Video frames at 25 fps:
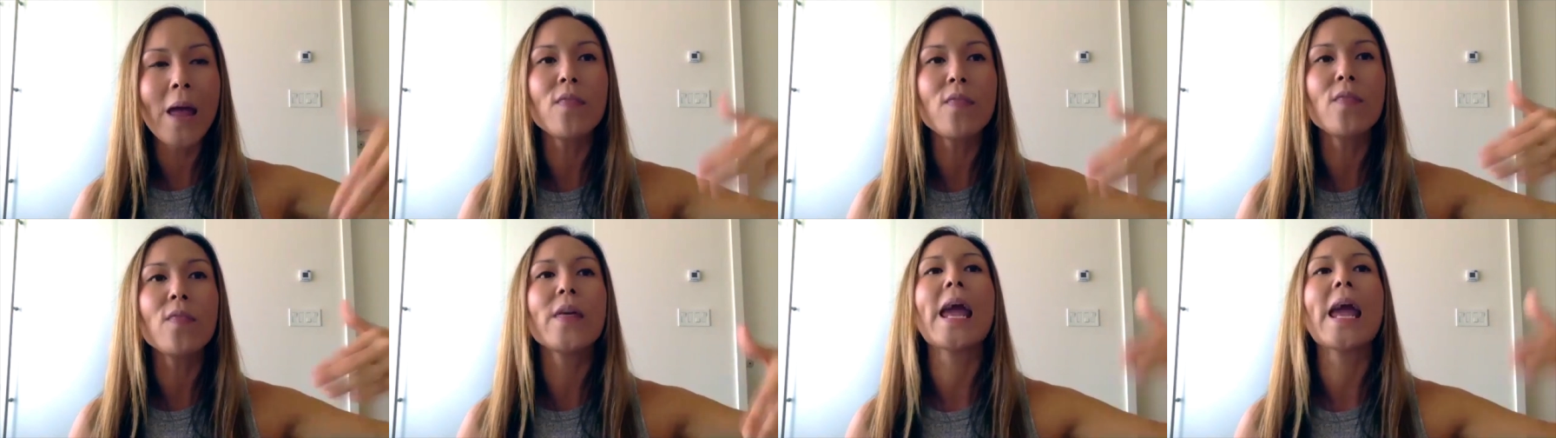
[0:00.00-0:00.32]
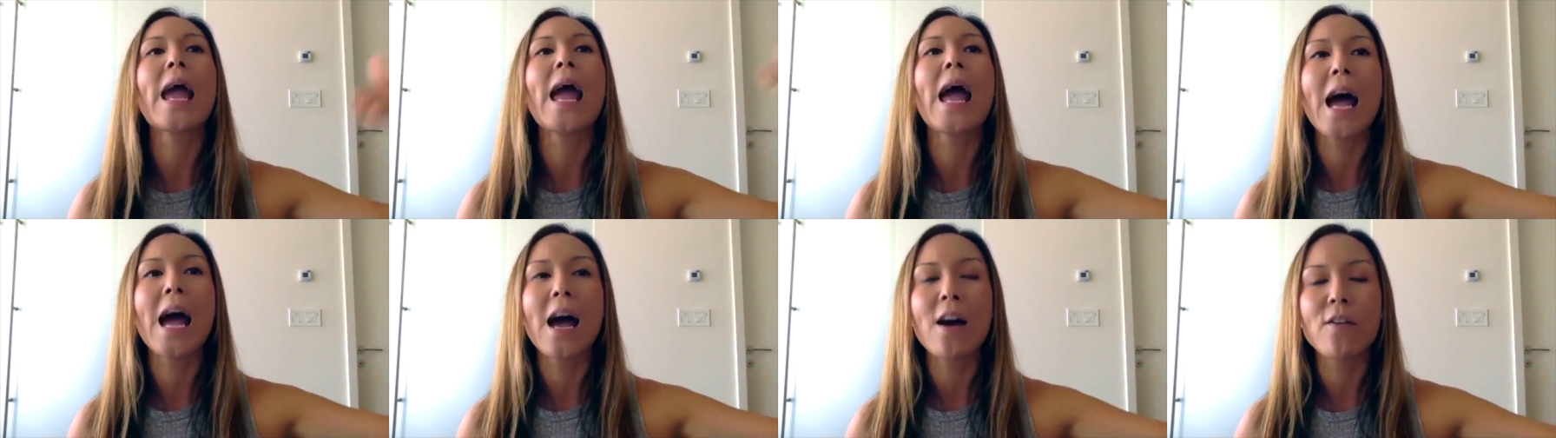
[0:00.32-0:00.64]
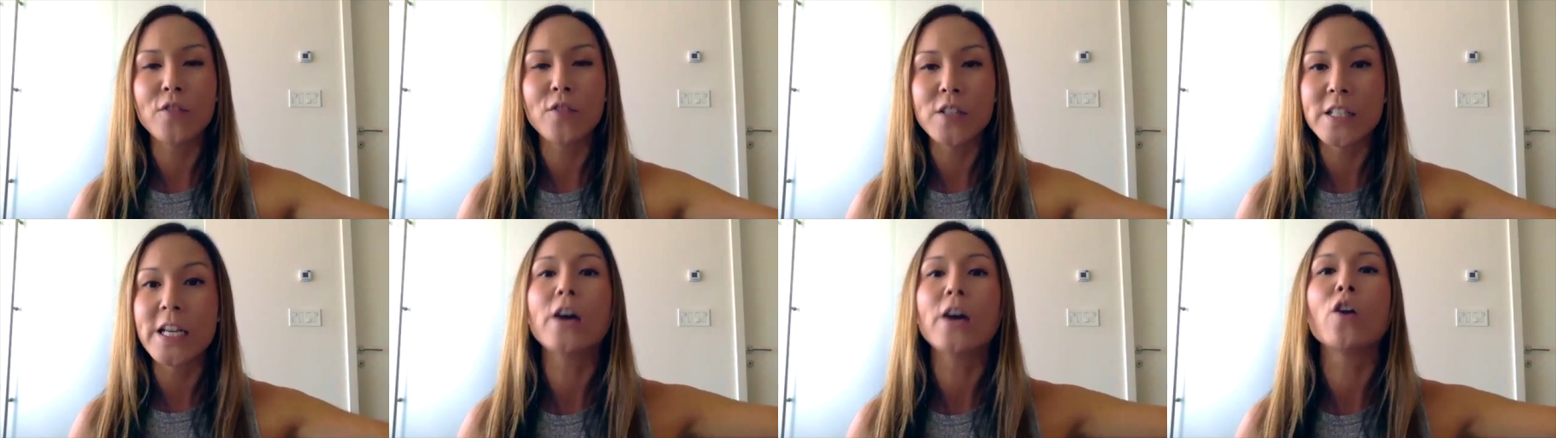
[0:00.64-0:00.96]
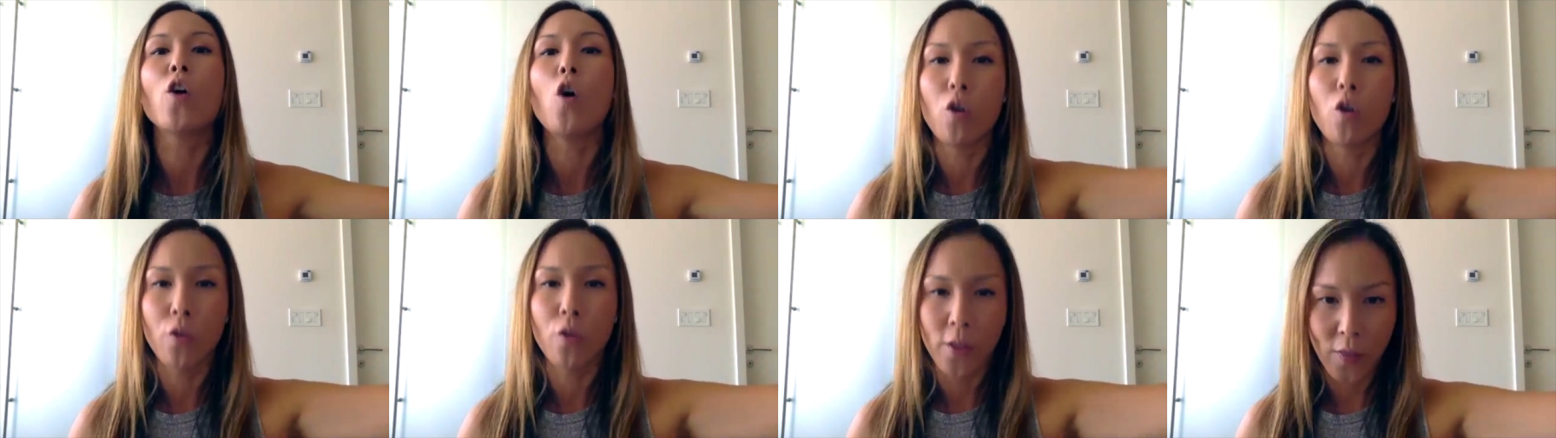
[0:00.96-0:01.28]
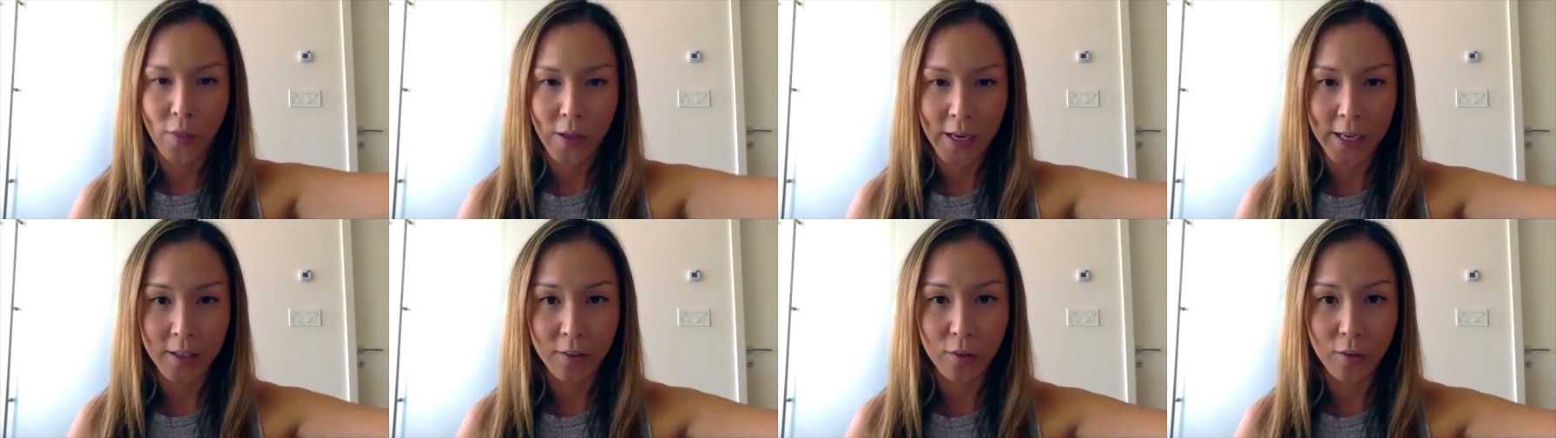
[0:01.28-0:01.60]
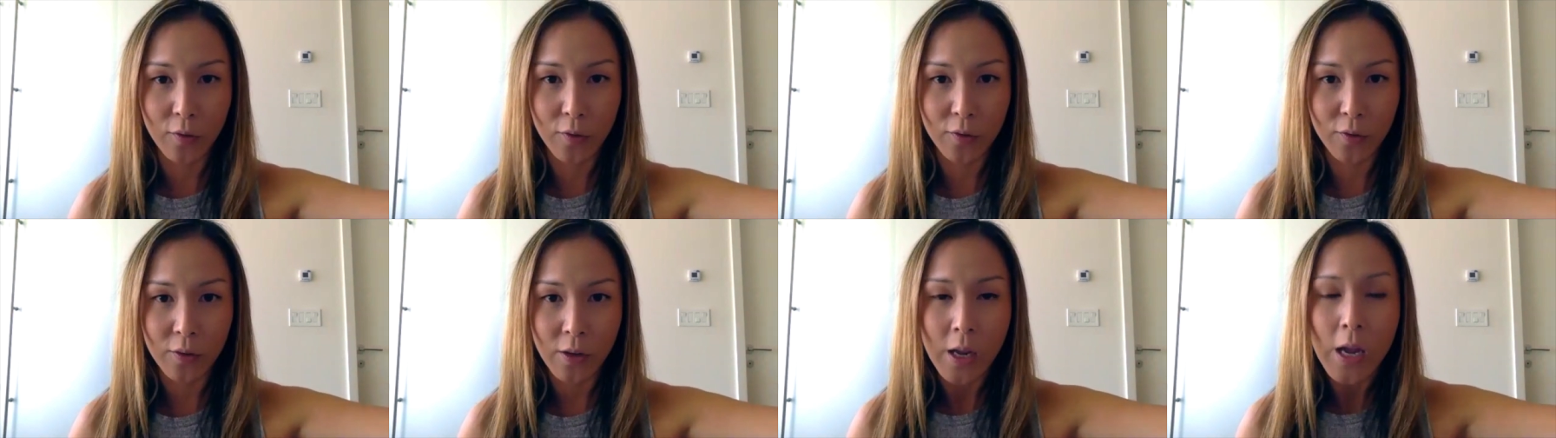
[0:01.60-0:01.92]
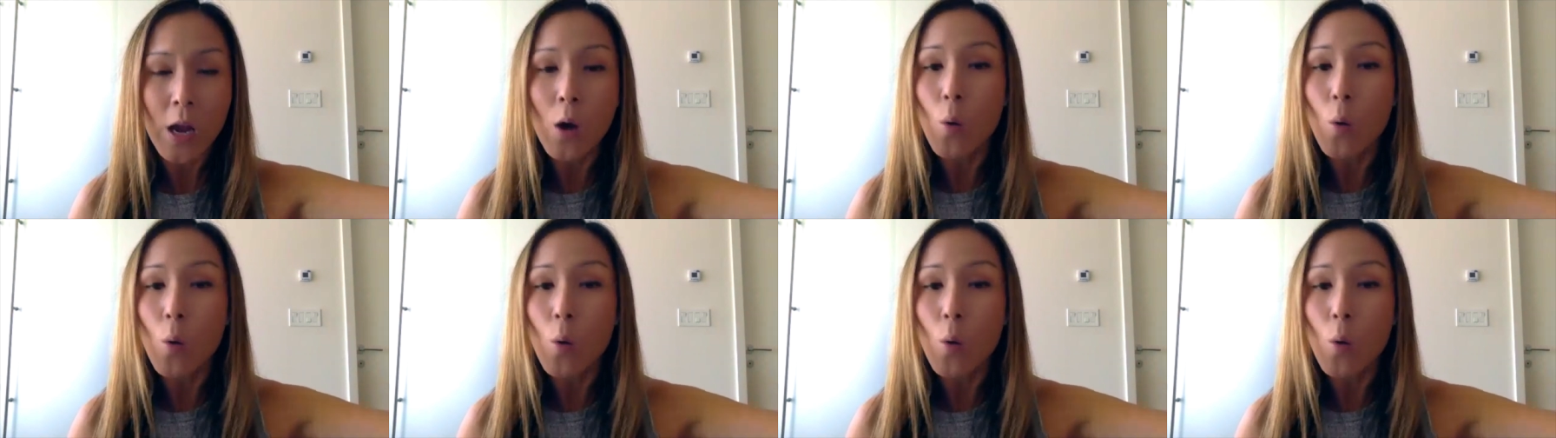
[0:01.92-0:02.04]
they have done all the things,